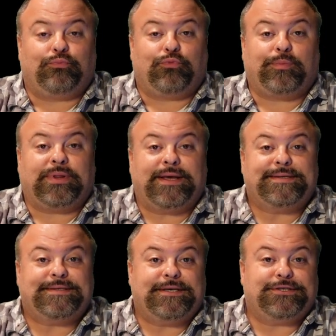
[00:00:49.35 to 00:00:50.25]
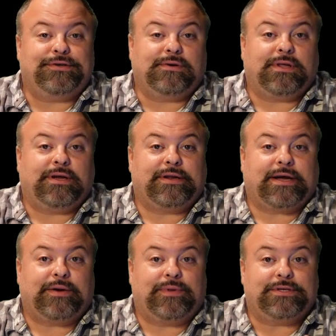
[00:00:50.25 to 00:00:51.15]
replace each
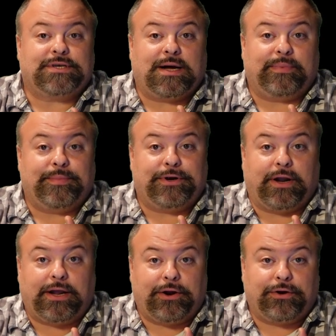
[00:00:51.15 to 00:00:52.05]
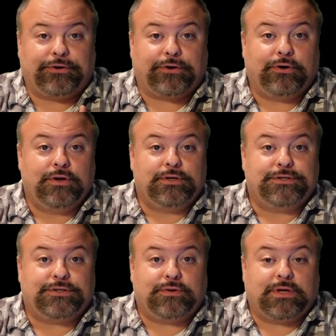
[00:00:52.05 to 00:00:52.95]
nucleotide with its complementary character,
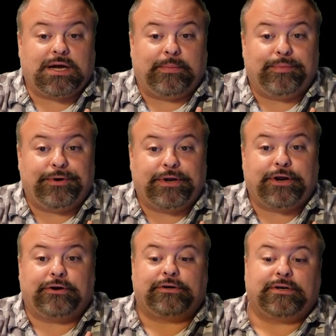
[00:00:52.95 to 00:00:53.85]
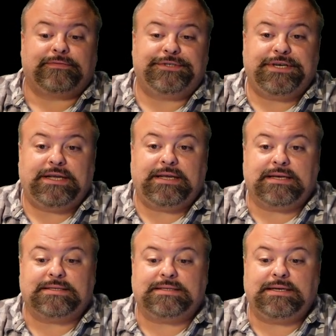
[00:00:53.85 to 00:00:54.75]
so the complementary character of G
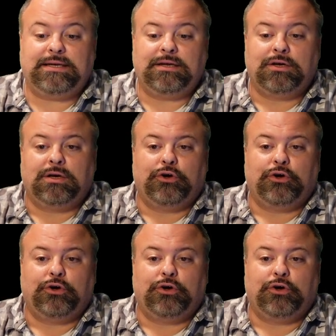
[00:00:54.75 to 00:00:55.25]
is C,